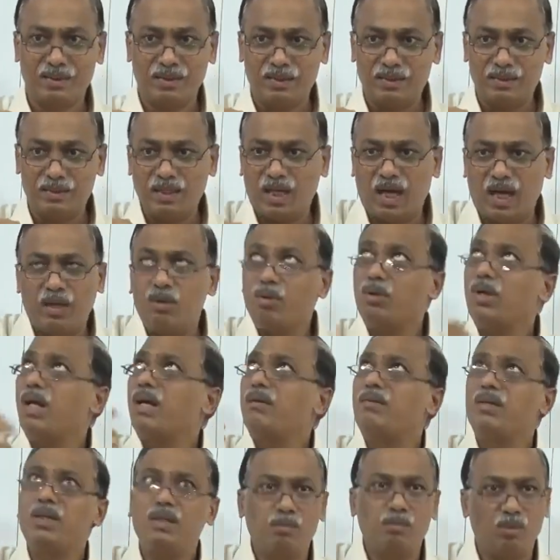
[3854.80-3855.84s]
See, I do not
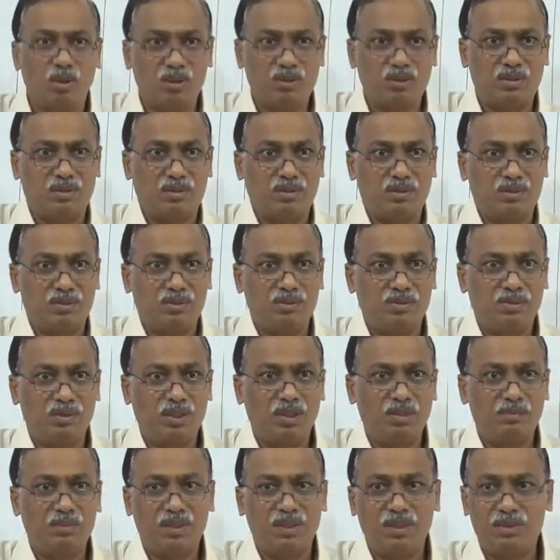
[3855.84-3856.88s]
have any boss to
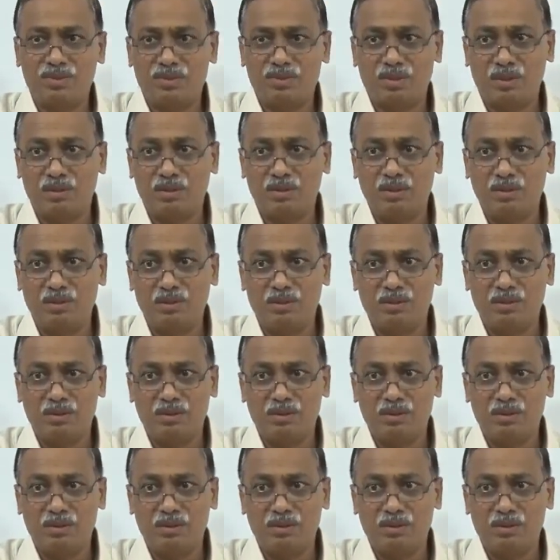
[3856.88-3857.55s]
give me the instruction,